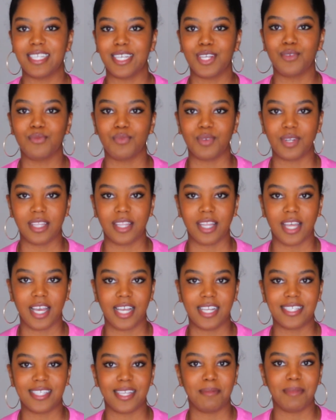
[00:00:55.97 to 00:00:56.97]
didn't
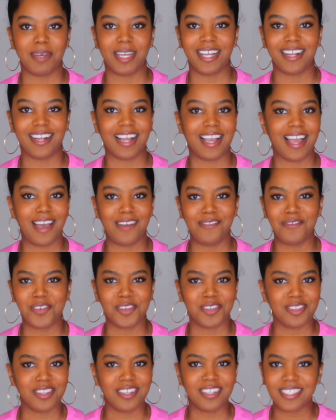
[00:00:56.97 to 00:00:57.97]
realize that my hair
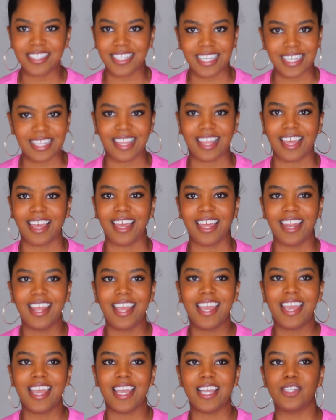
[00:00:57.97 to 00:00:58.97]
ever looked like that.
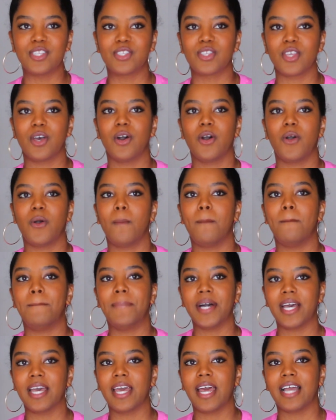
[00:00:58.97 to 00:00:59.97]
And so,
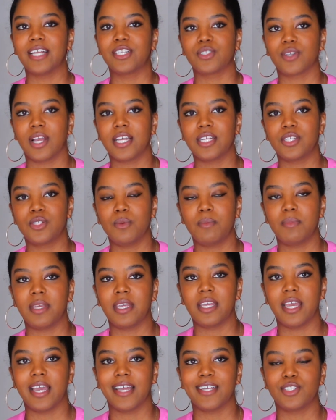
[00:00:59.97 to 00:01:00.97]
but I try to
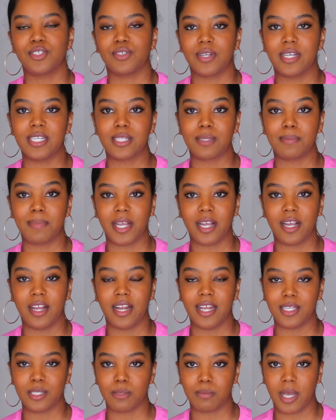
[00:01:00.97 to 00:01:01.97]
be as
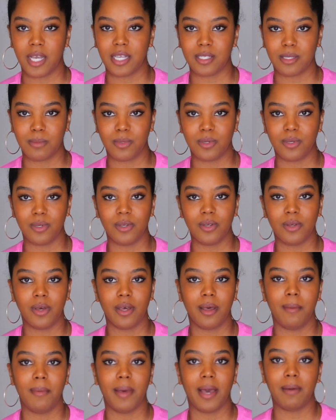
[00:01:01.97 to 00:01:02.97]
transparent as possible
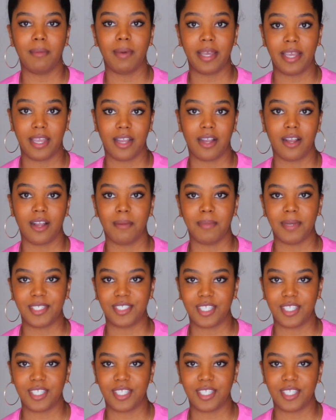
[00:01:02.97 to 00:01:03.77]
about my hair on my